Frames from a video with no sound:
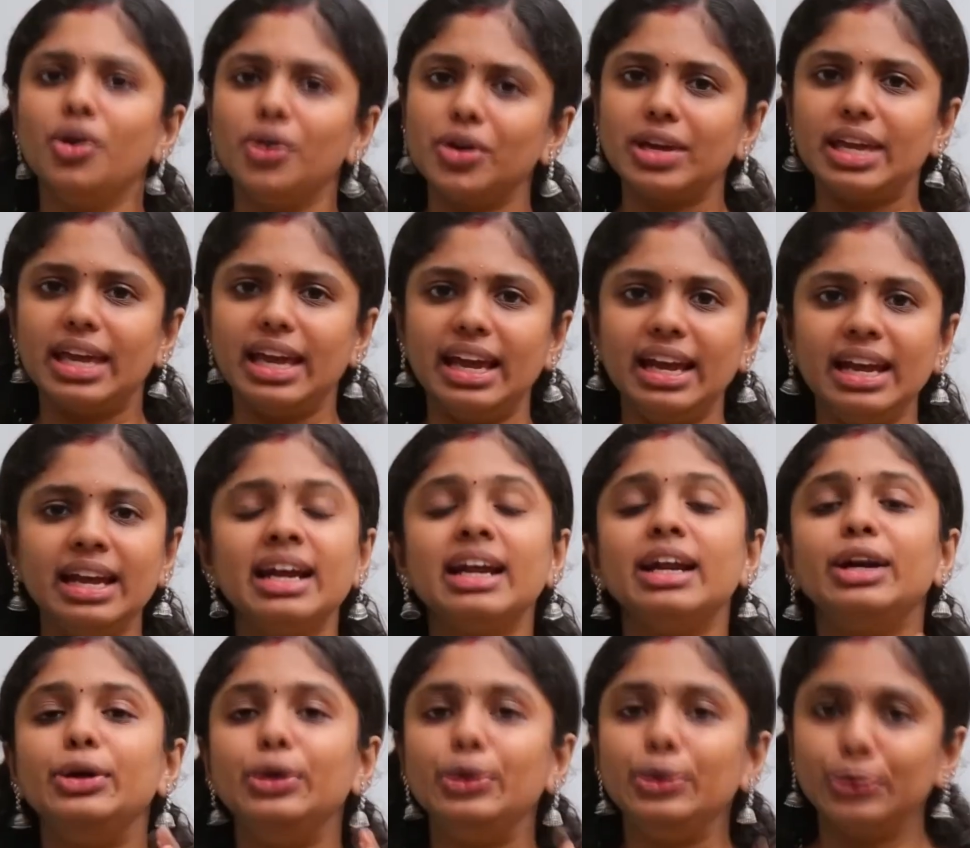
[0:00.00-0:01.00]
Okay,
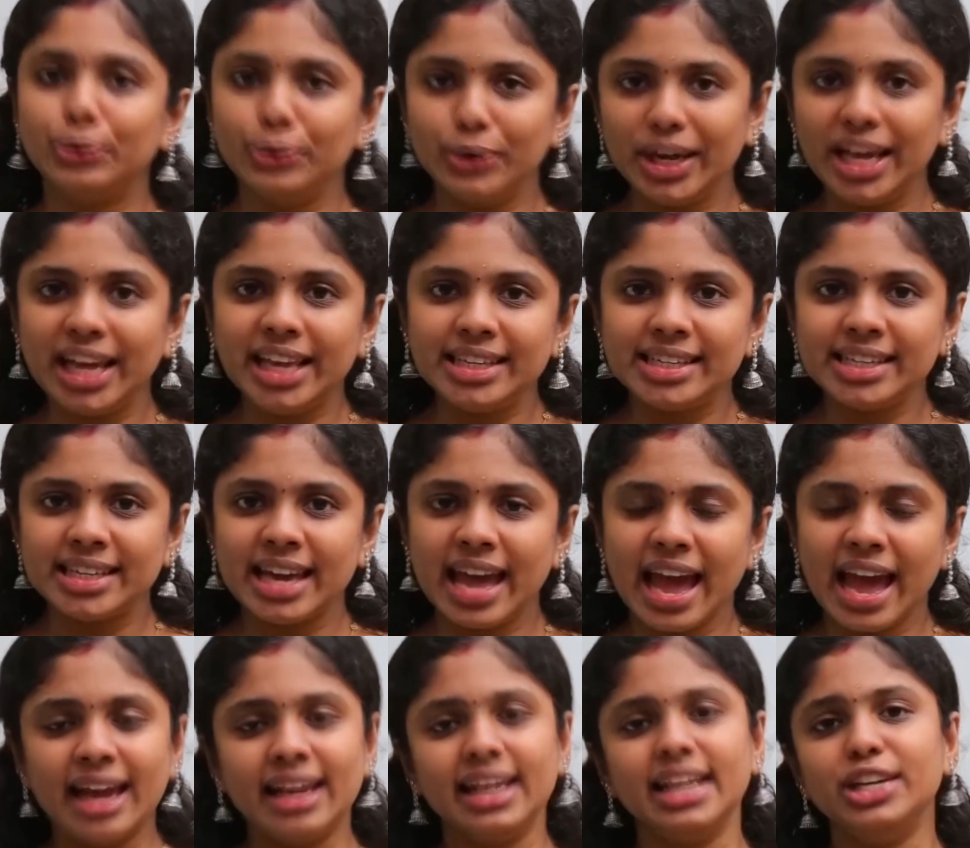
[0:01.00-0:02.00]
do it
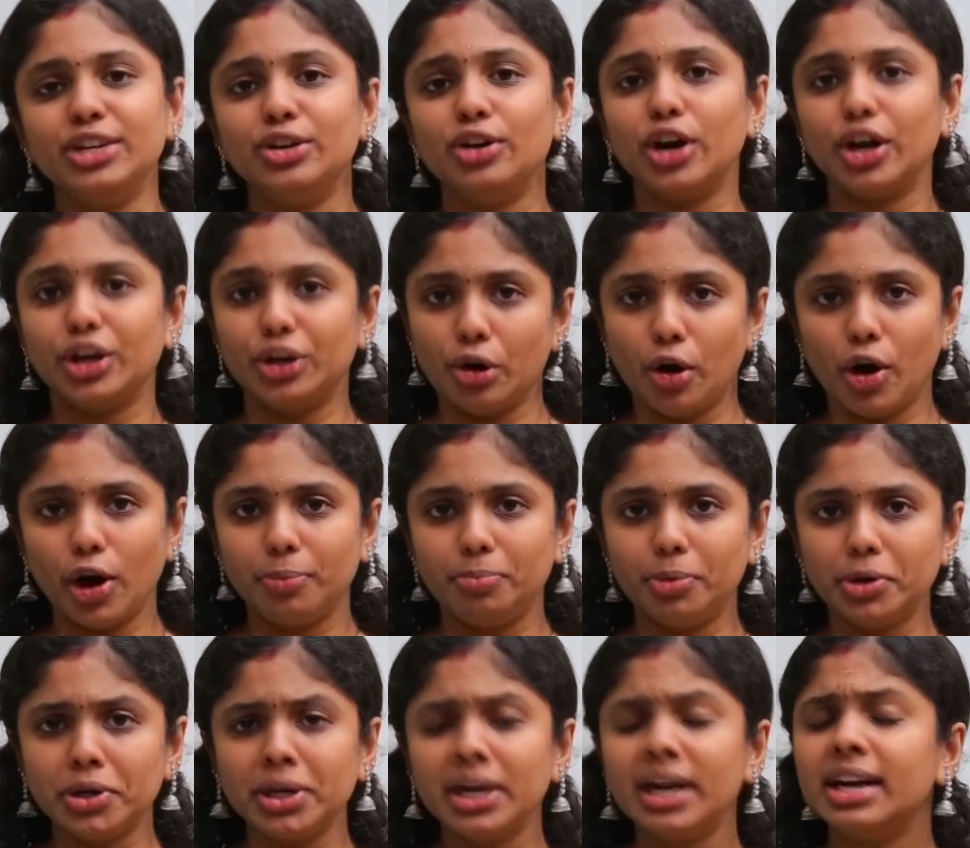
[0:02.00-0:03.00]
in your
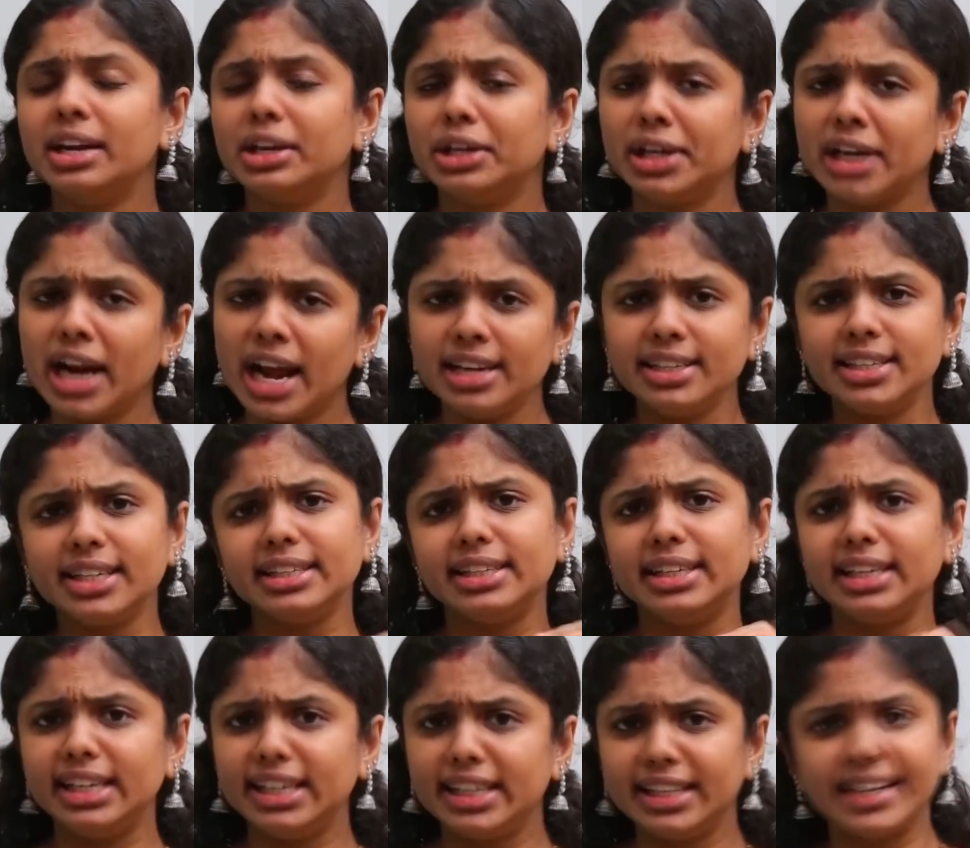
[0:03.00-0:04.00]
notebook, write it
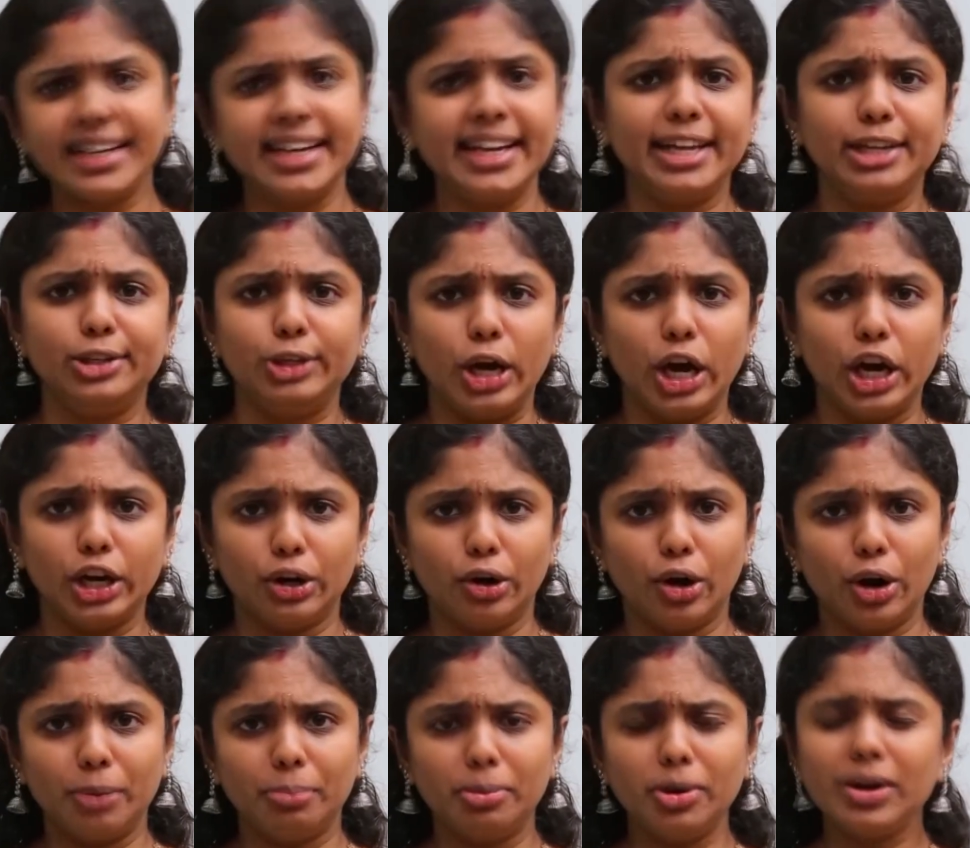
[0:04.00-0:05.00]
neatly in your
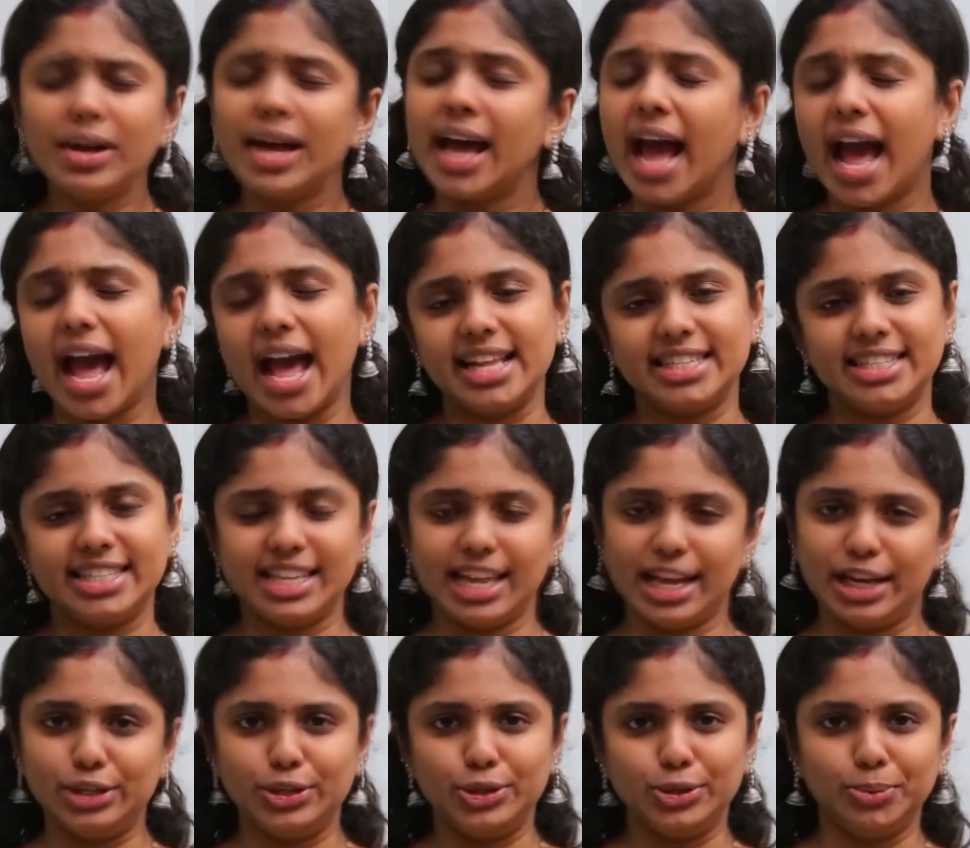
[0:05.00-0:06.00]
notebook and
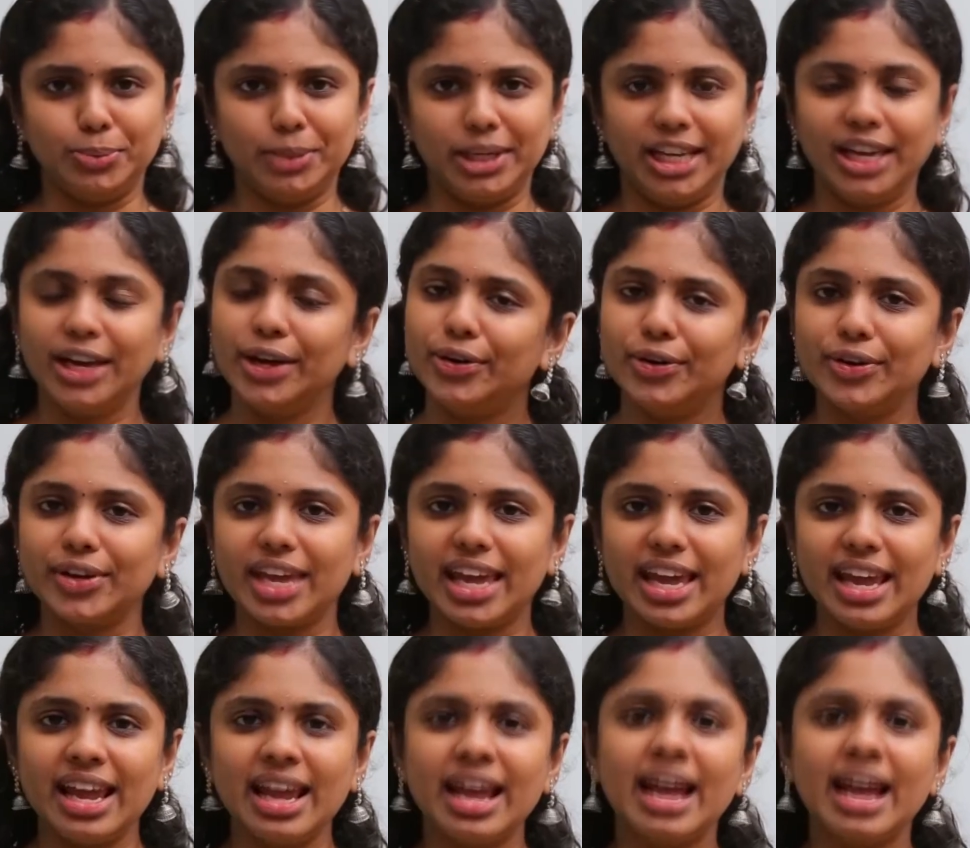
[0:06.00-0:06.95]
send to me. Okay.